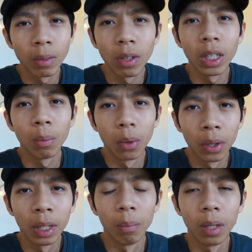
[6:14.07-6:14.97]
very
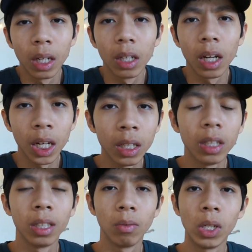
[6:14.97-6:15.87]
important. Lighting
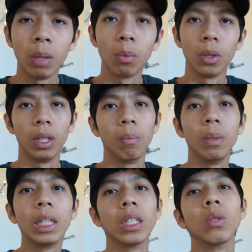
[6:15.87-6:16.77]
is very important
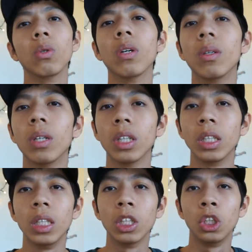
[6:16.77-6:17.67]
because you don't want to
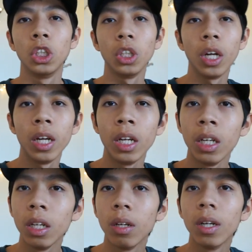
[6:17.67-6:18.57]
see a shade,